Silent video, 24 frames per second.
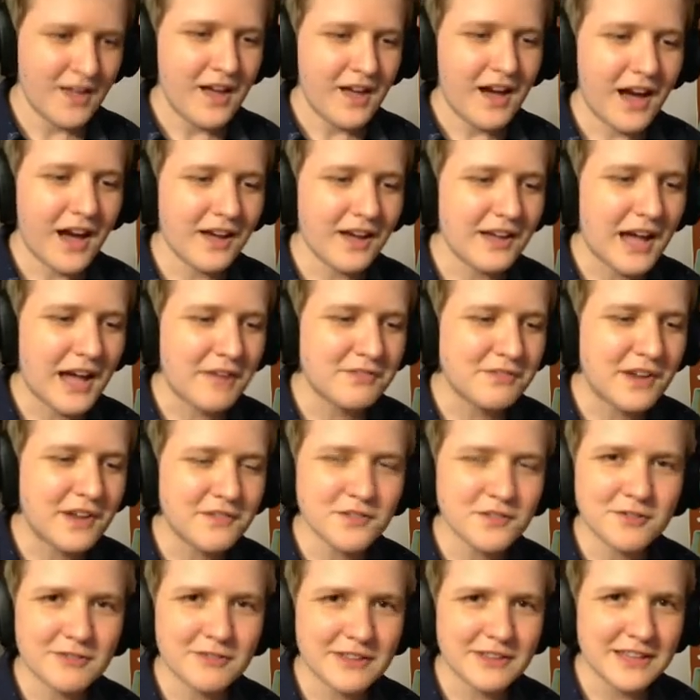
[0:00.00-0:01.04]
I, I've
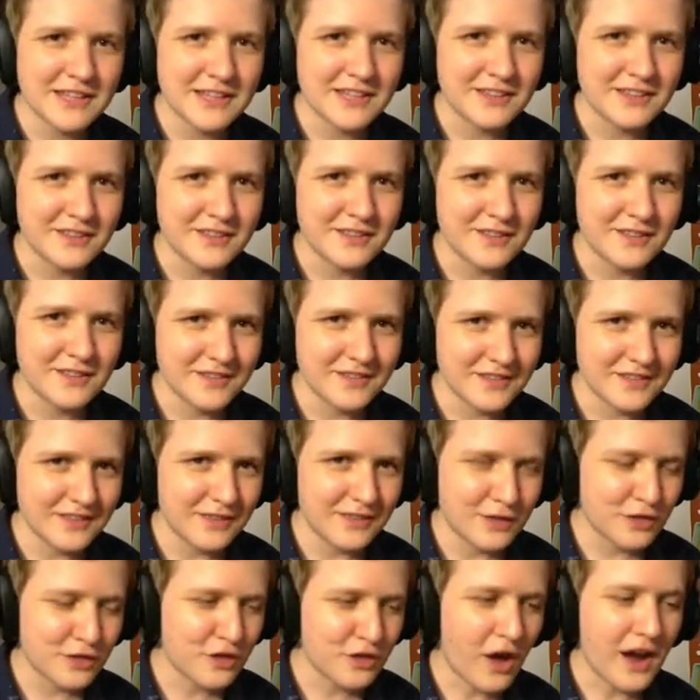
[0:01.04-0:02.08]
never really
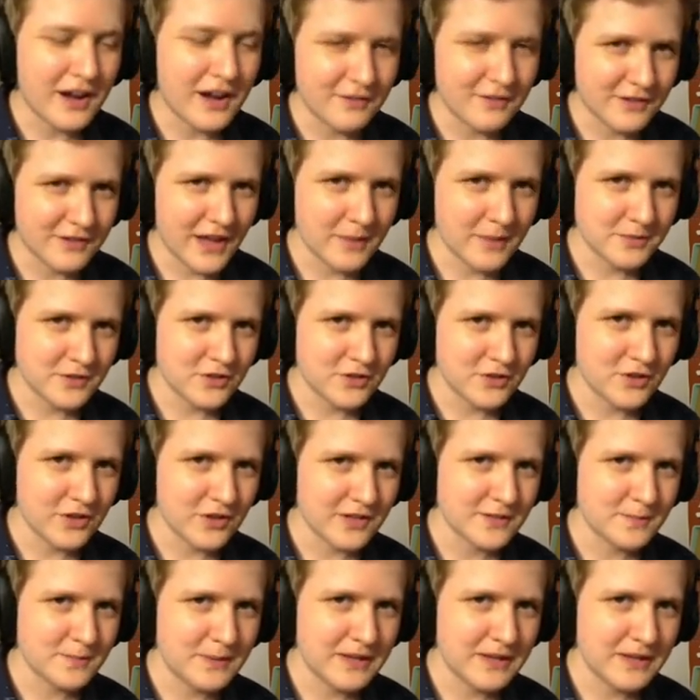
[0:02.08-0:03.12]
thought of Captain Hook
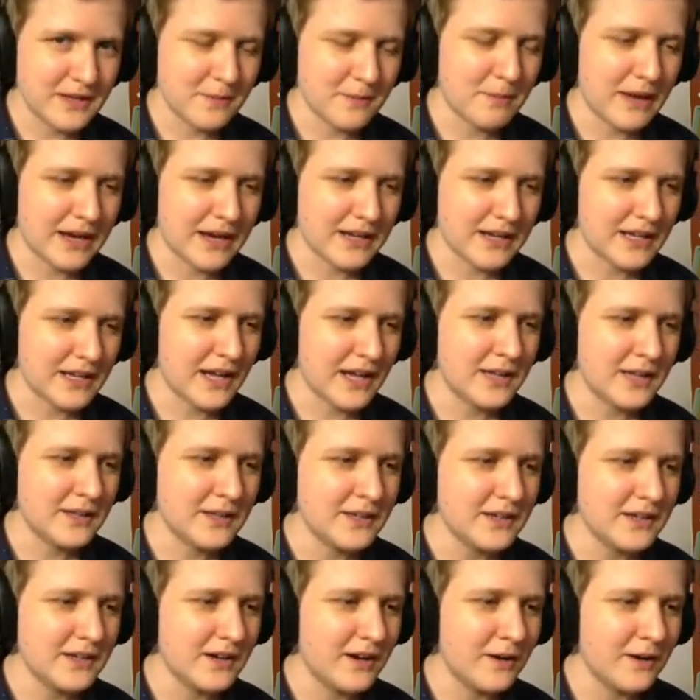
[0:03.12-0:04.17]
as being a bad guy.
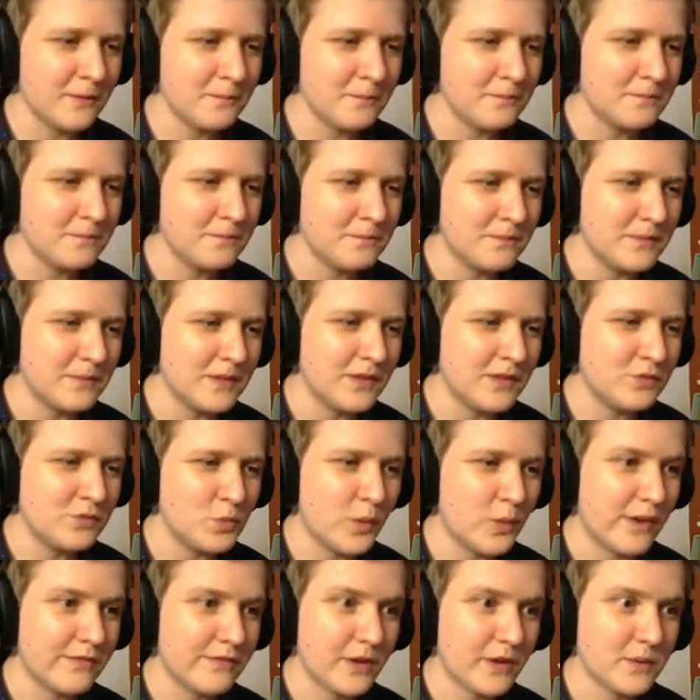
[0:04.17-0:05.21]
Um, even
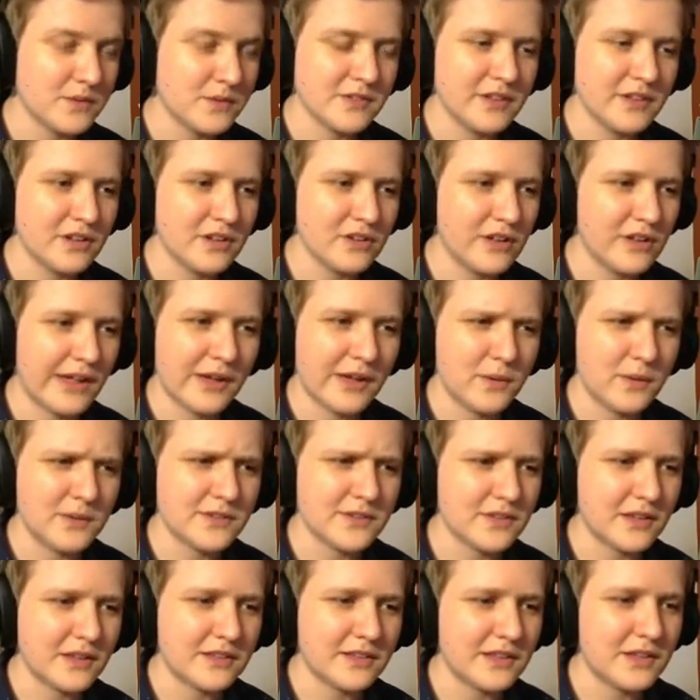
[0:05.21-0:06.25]
whenever I was little, I always
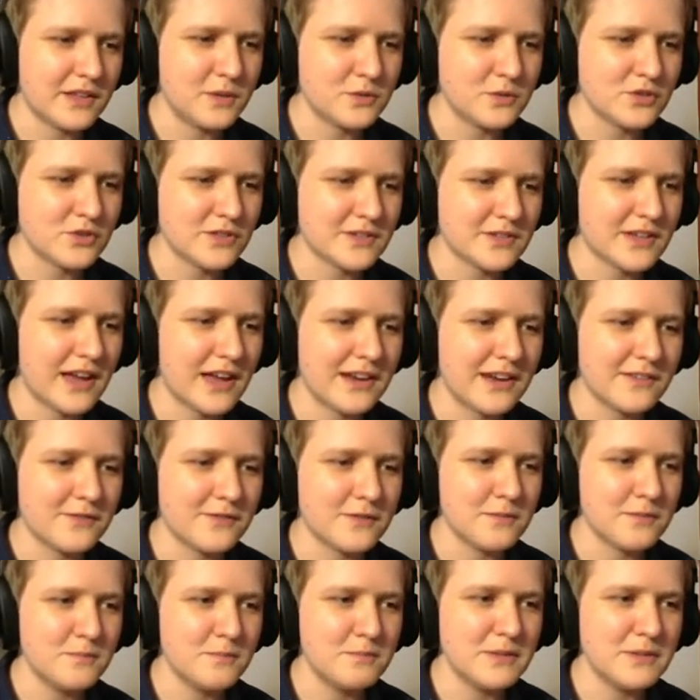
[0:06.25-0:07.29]
thought that he was just kind of
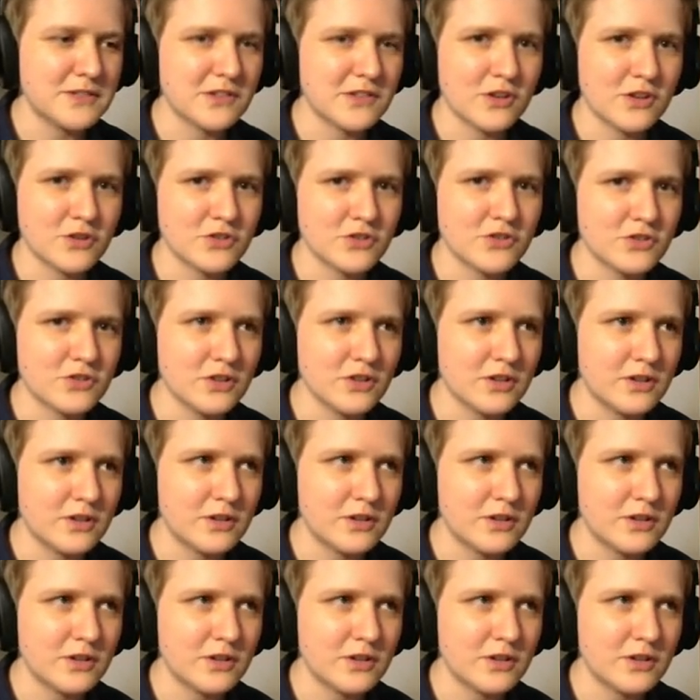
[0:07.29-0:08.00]
misunderstood.